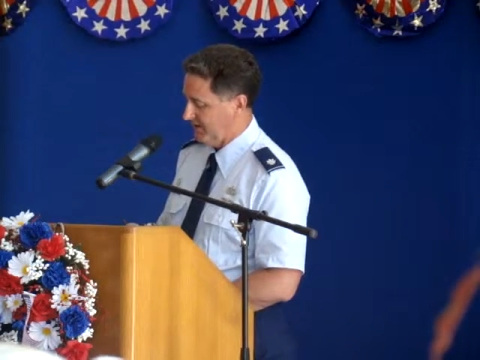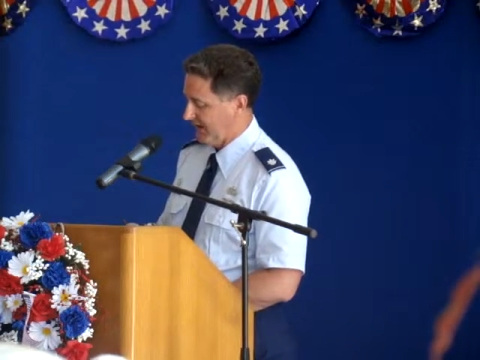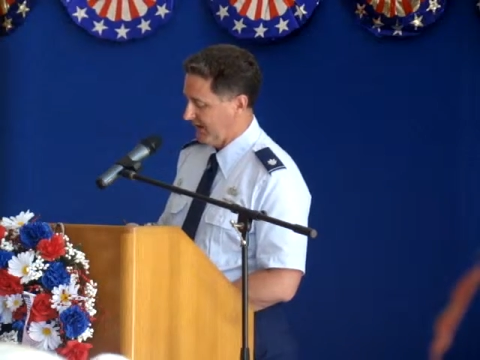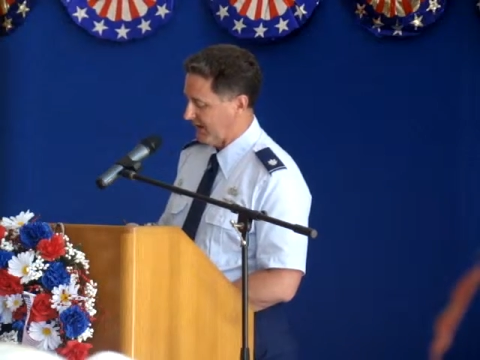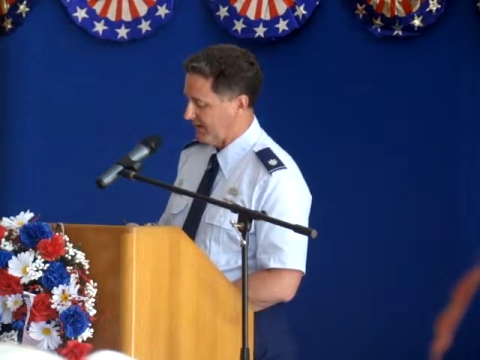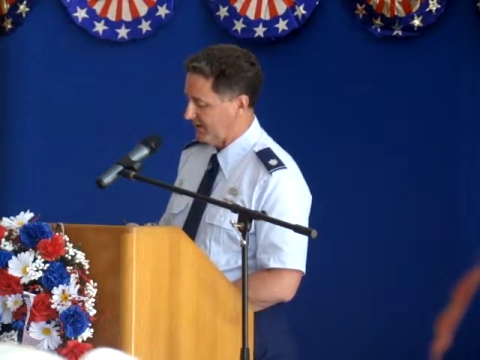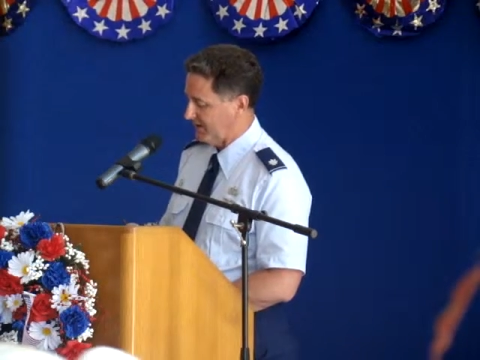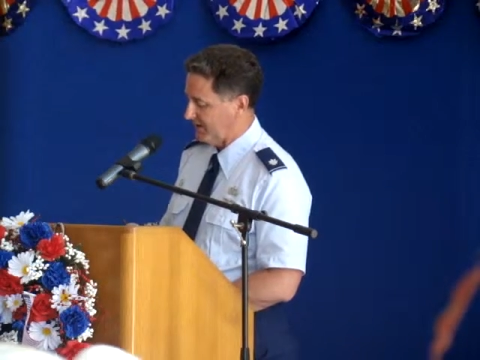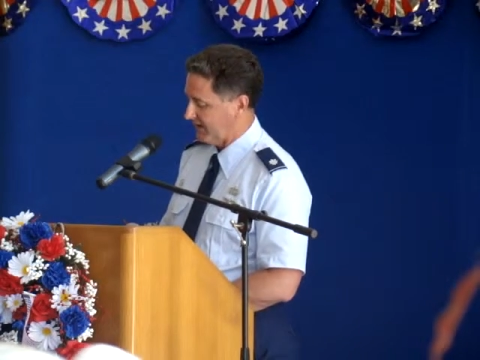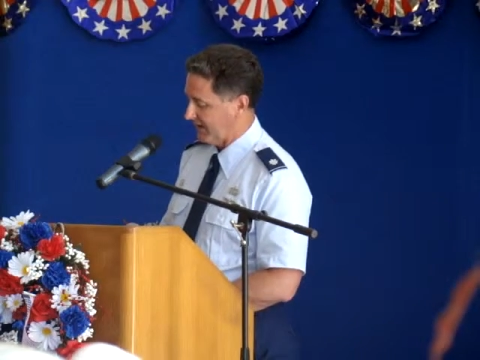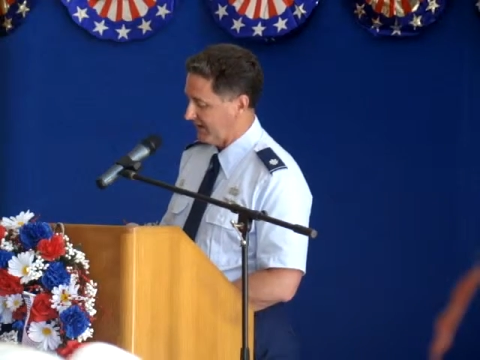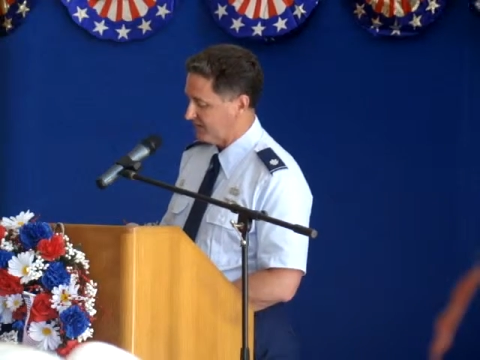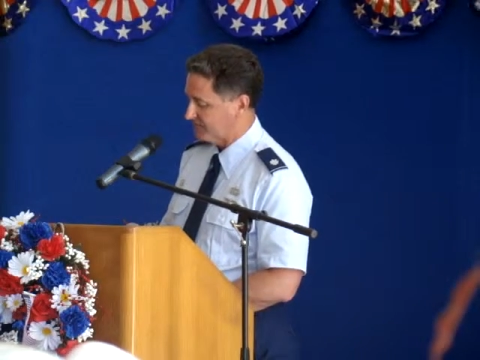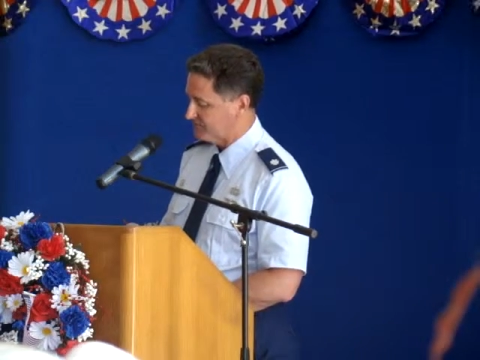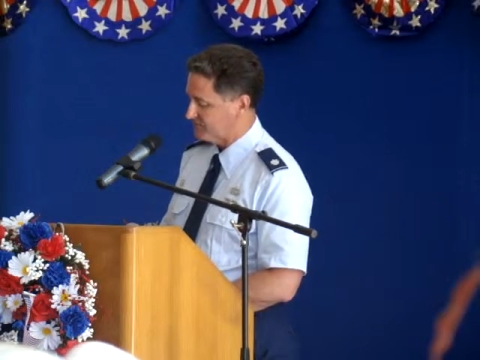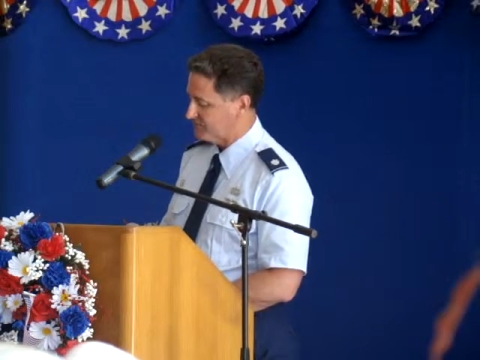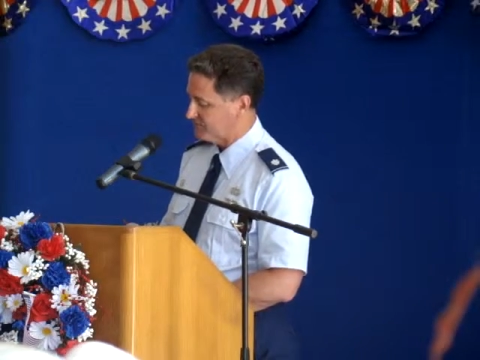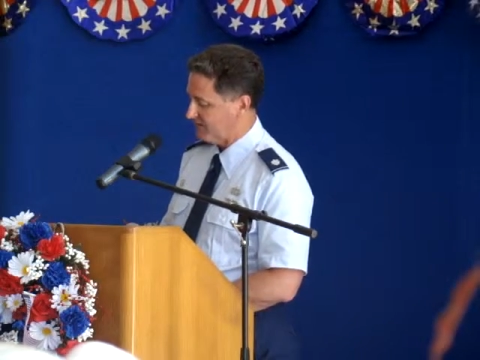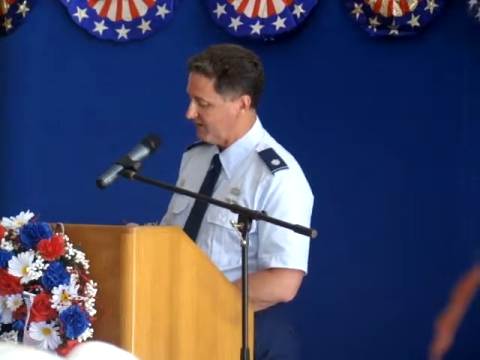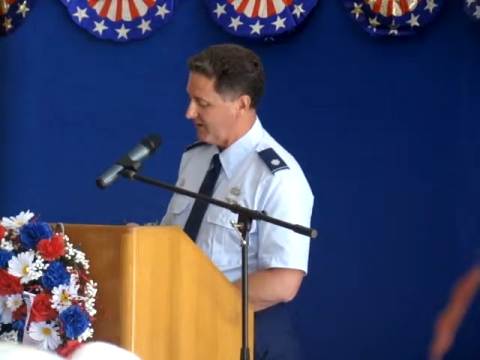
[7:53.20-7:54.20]
And
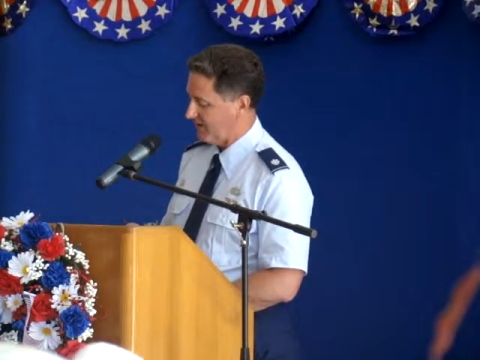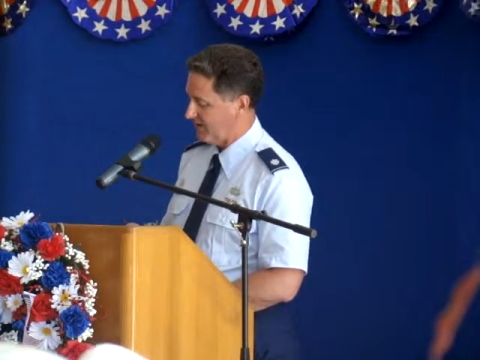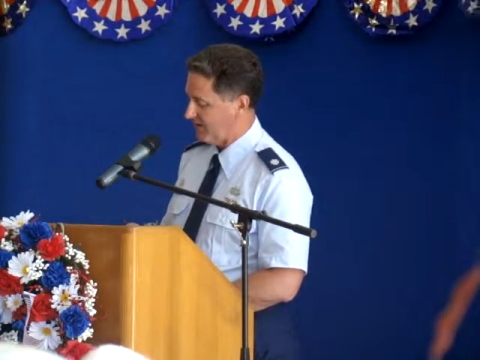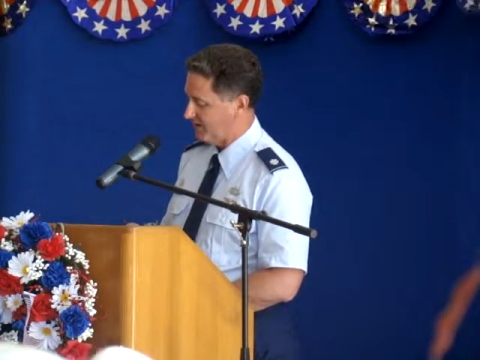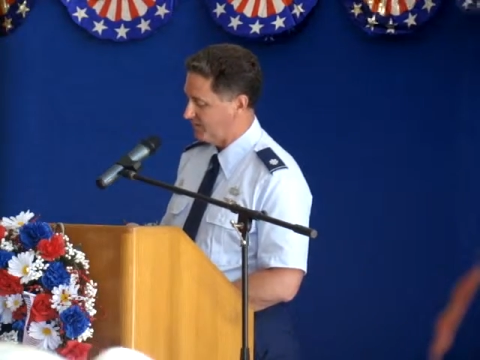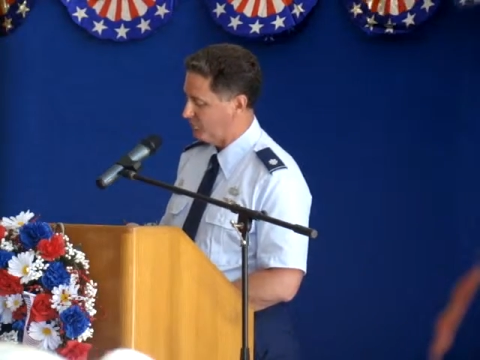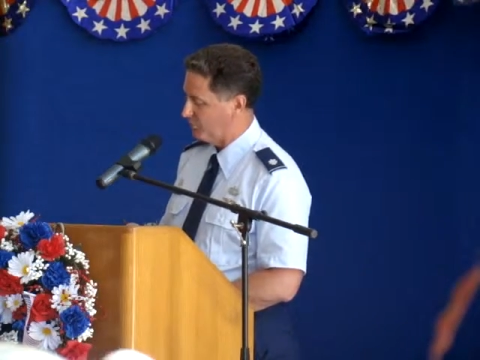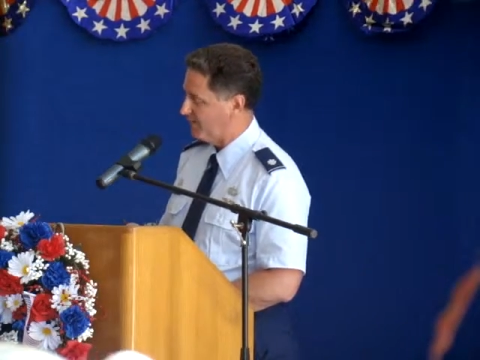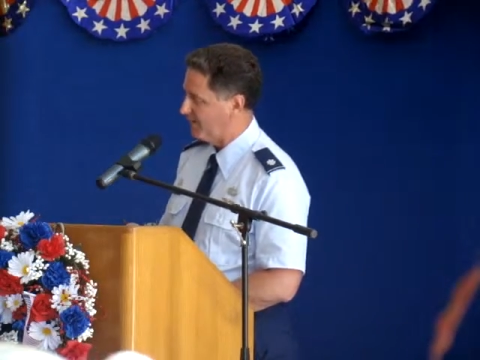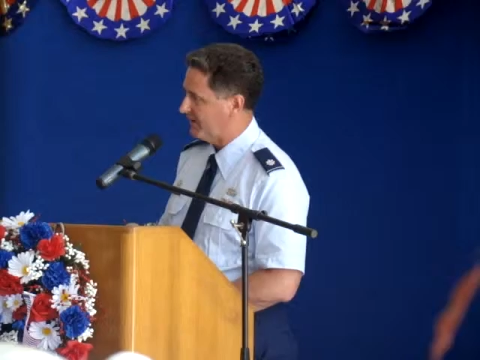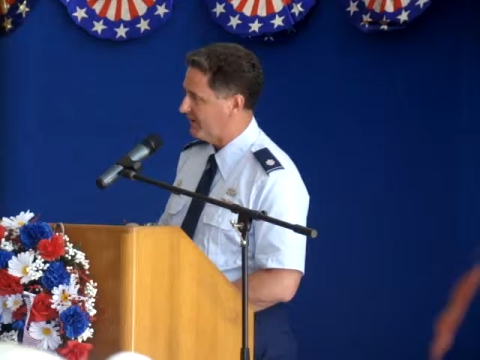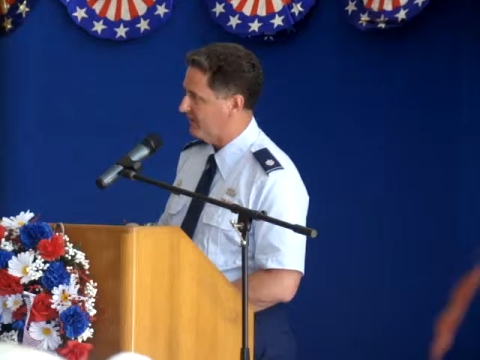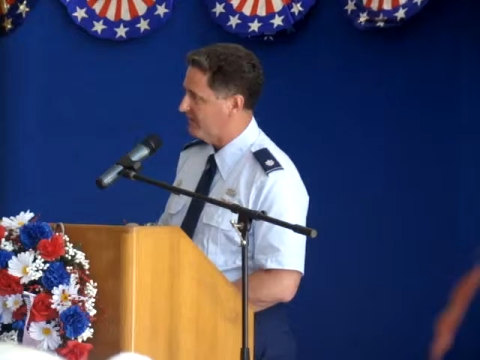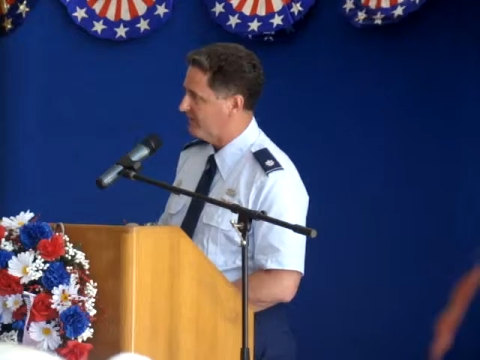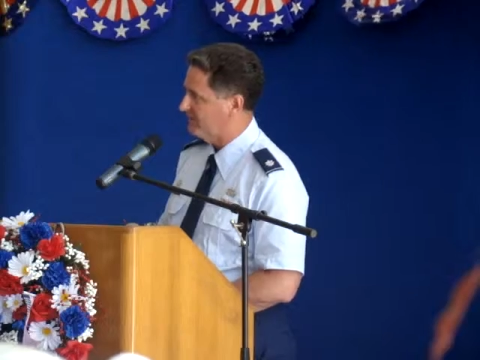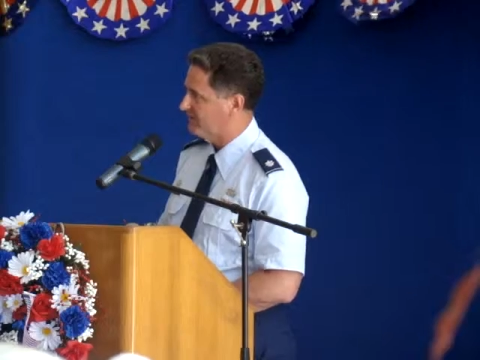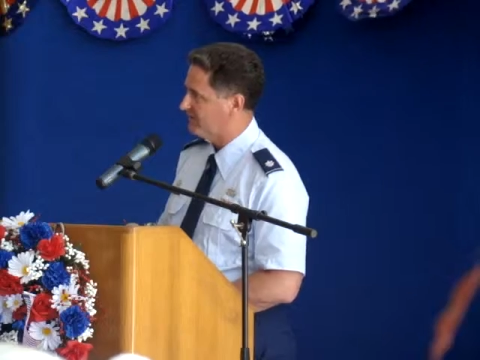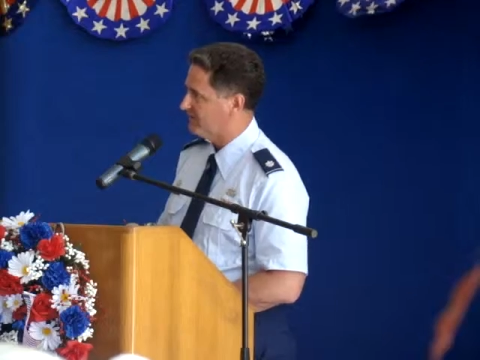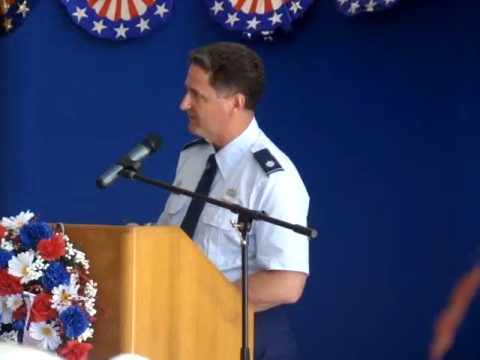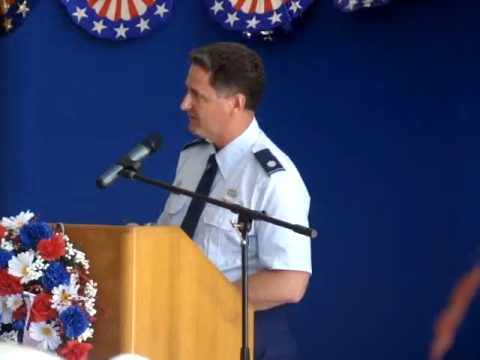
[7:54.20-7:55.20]
as it's flying
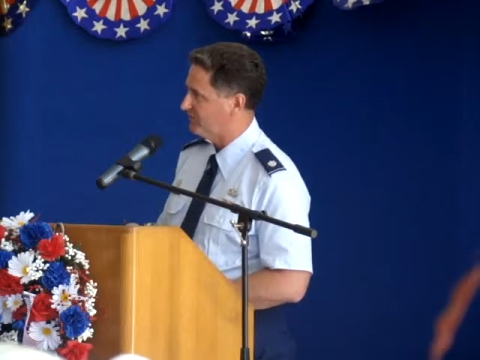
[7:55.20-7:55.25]
away,